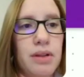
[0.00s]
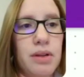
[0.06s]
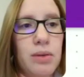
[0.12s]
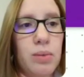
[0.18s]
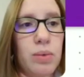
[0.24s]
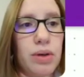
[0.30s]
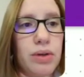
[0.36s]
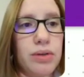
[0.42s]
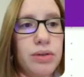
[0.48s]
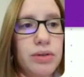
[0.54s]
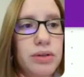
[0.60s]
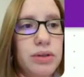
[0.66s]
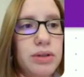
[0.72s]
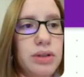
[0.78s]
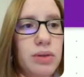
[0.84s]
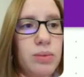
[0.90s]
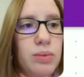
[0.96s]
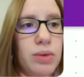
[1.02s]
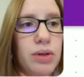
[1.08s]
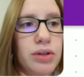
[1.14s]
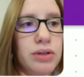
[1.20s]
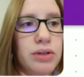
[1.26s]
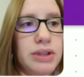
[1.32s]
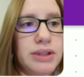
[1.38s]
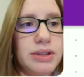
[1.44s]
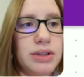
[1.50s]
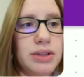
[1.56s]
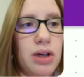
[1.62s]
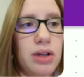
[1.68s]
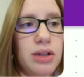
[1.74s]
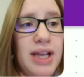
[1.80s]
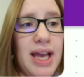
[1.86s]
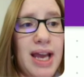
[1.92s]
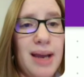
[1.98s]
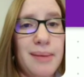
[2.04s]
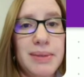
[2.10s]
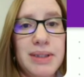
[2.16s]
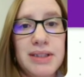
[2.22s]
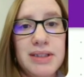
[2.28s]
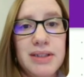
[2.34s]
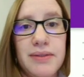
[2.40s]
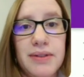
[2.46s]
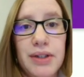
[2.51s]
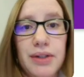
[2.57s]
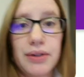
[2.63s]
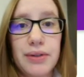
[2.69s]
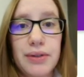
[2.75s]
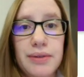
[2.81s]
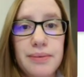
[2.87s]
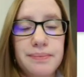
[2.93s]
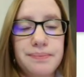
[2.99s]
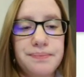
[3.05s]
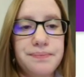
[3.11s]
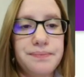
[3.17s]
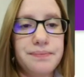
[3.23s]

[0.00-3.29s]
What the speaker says: The world, so world is all inhabitants of the earth.